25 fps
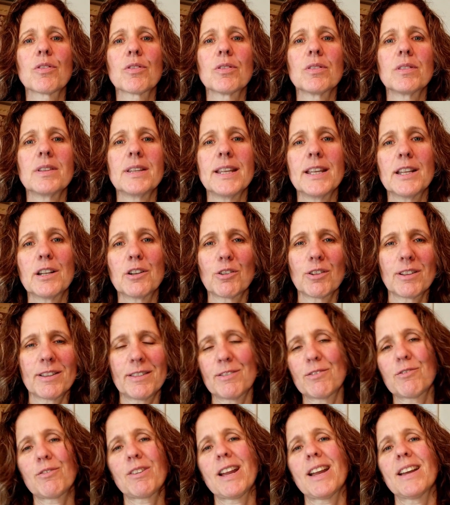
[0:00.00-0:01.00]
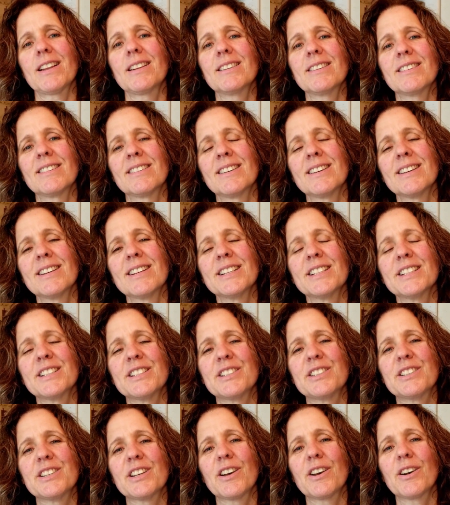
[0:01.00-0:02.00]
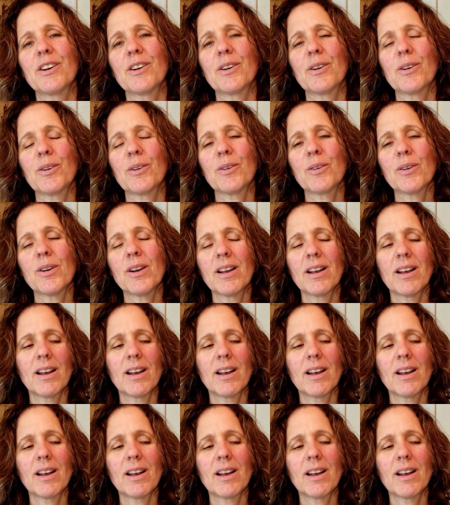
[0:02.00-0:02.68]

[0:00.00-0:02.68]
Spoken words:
needle and thread. So